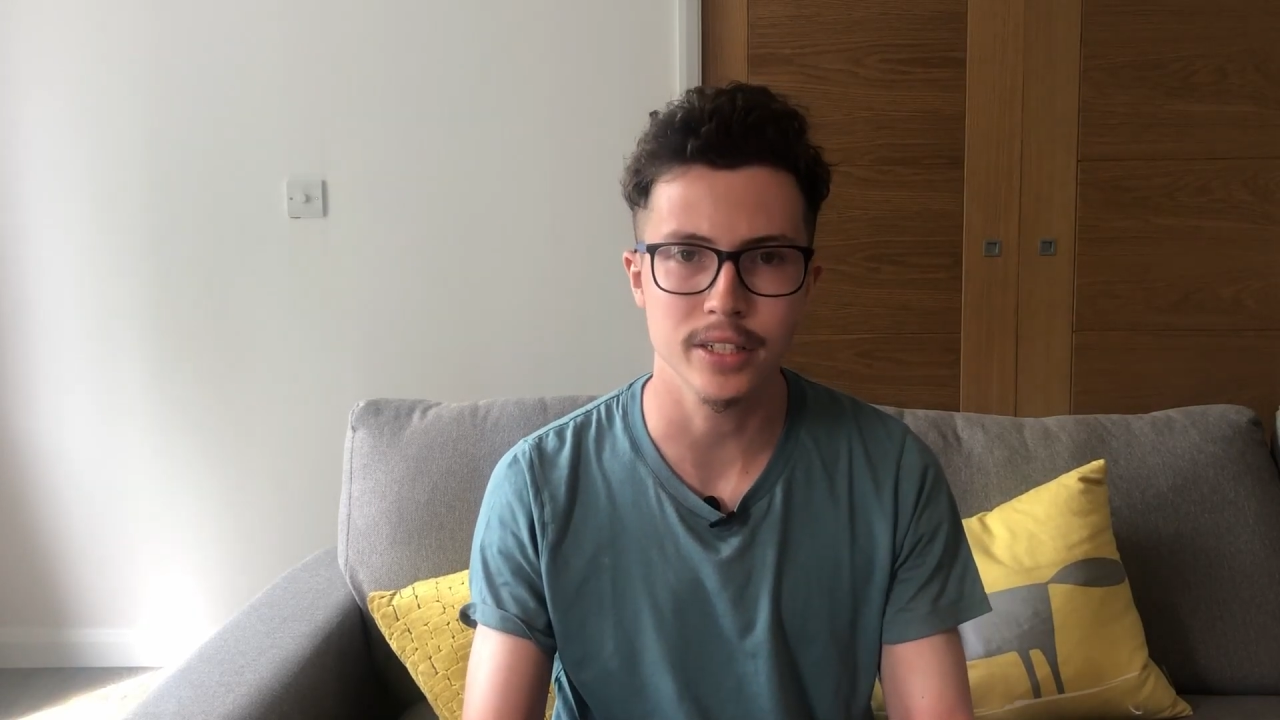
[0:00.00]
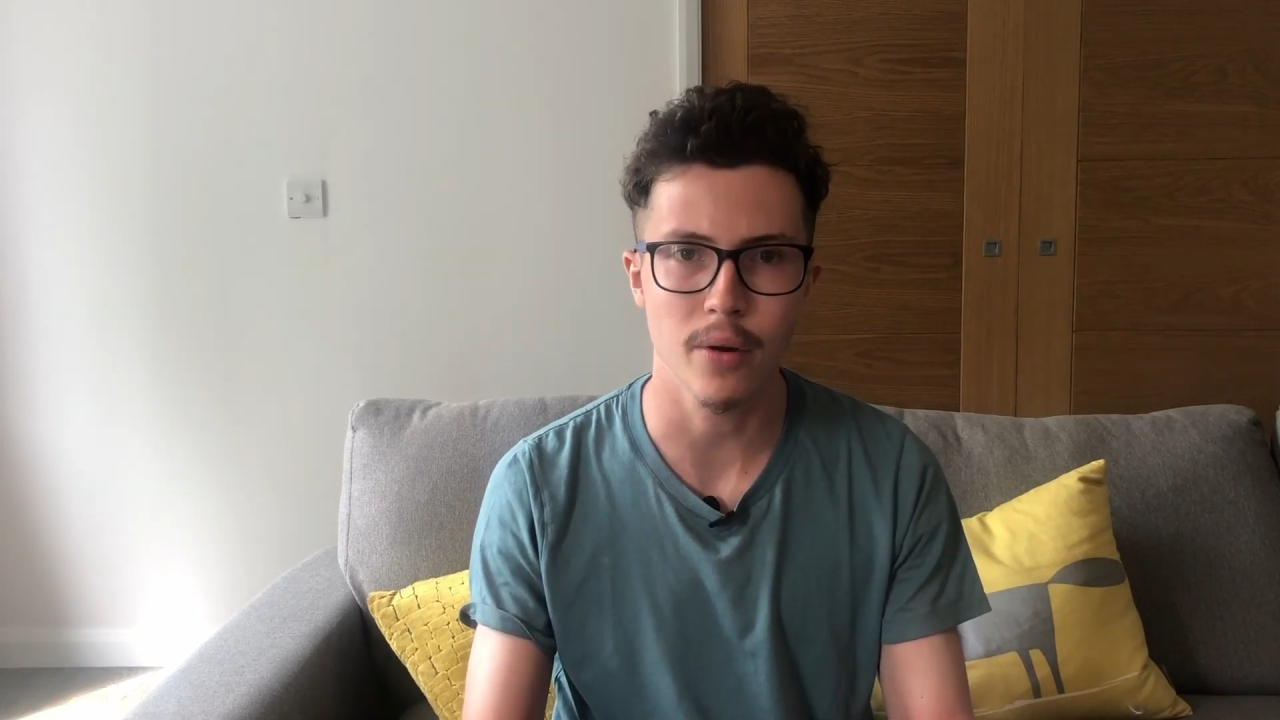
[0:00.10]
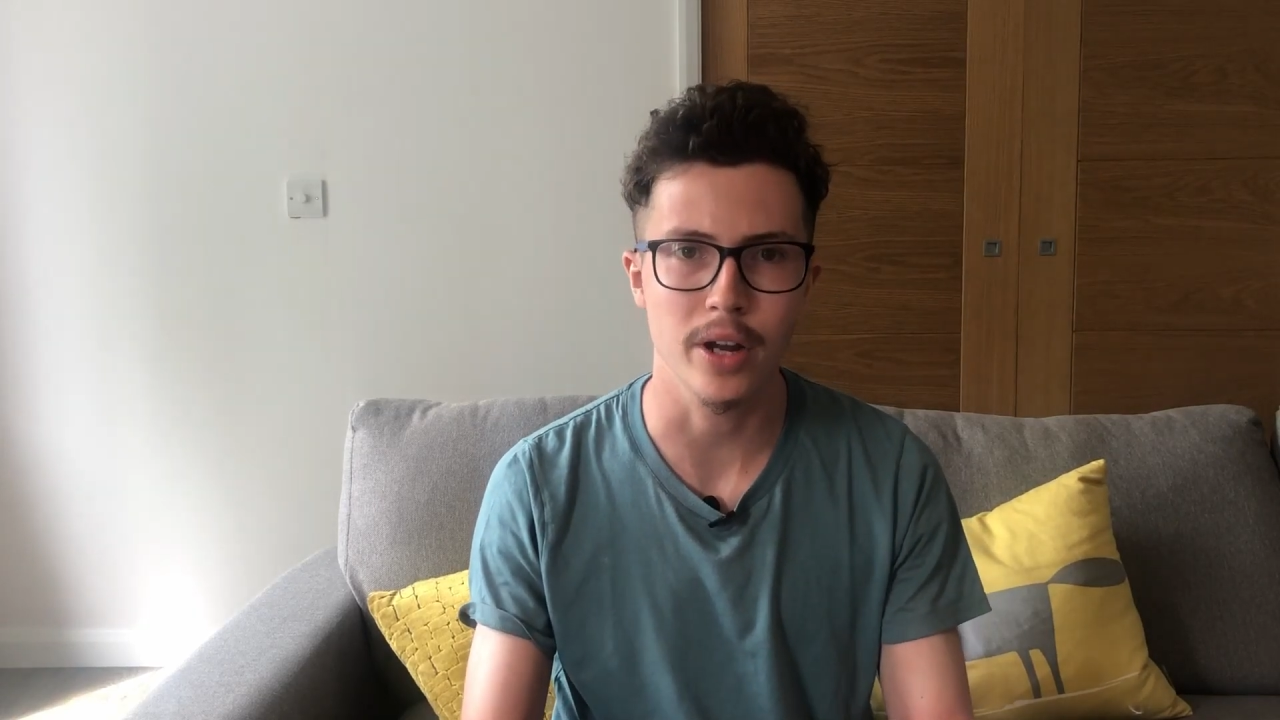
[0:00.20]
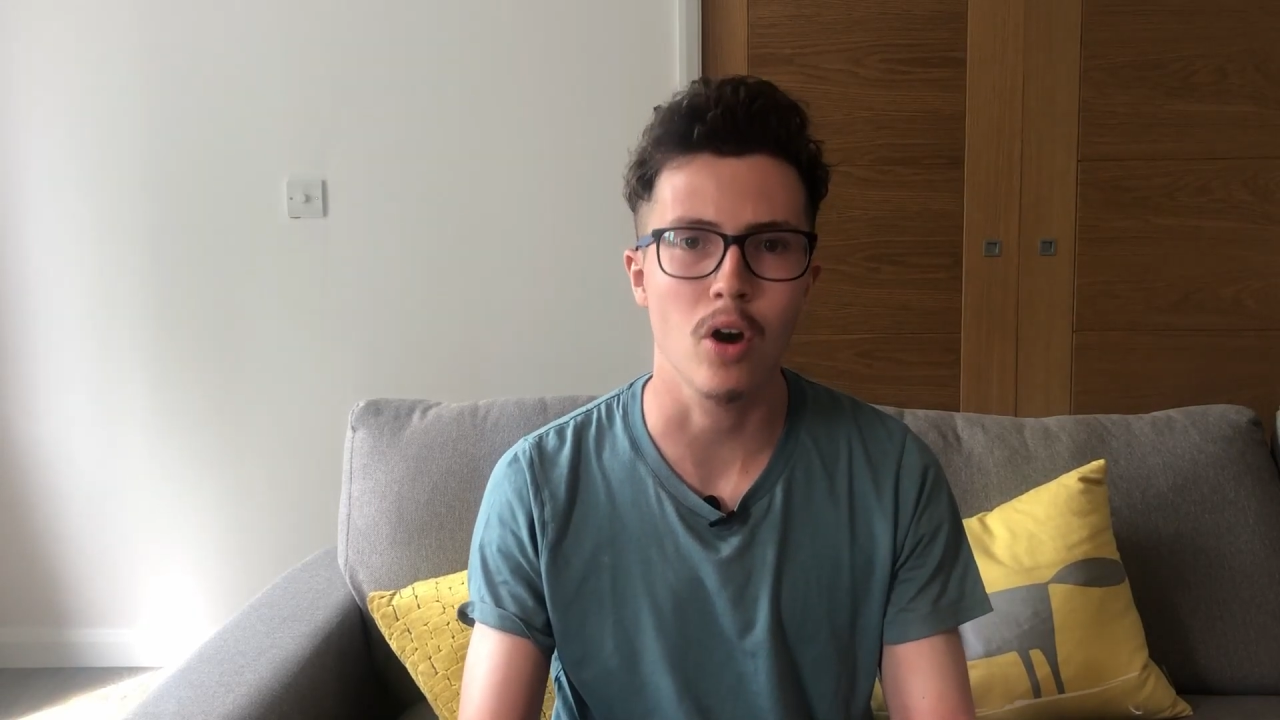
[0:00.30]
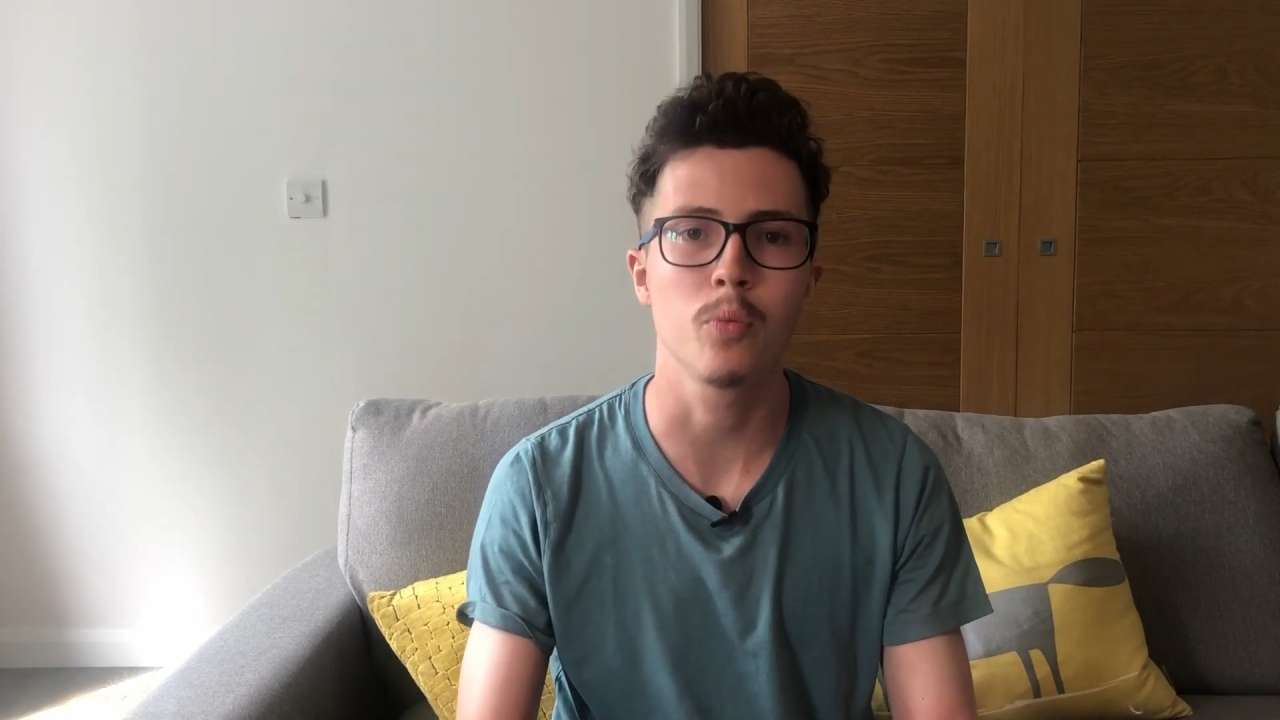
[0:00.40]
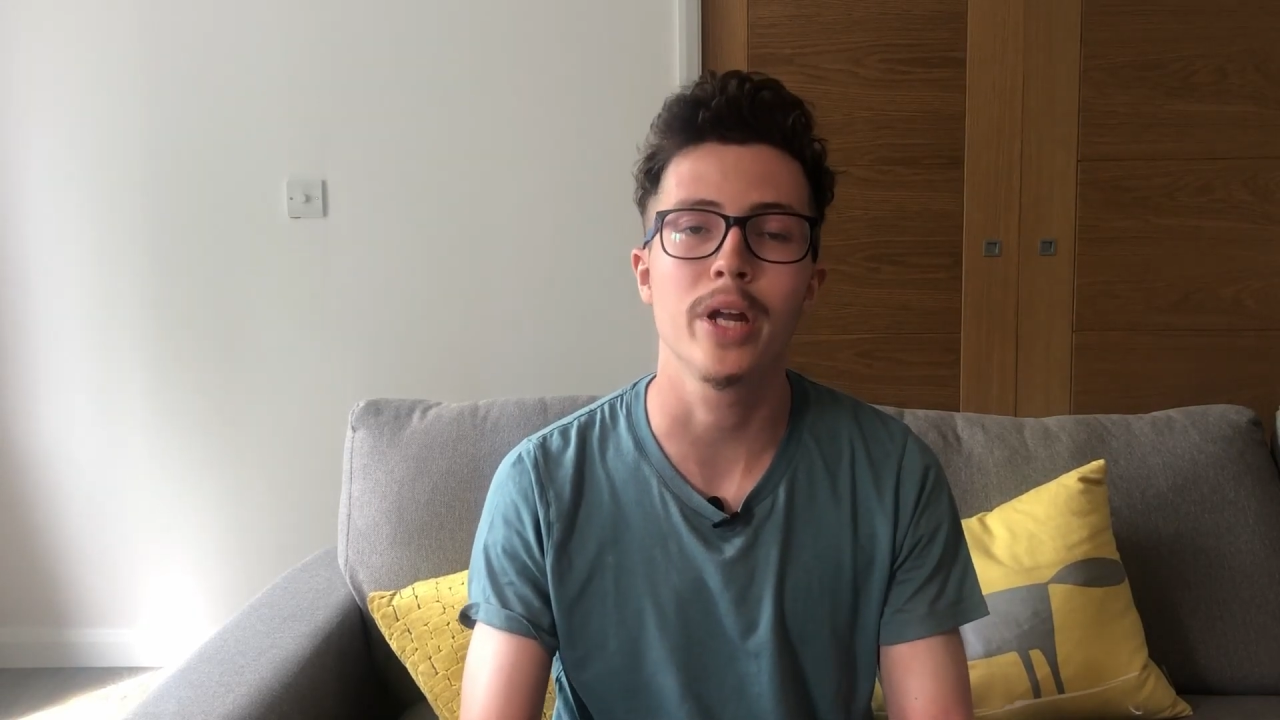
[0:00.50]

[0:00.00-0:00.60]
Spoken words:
are going on,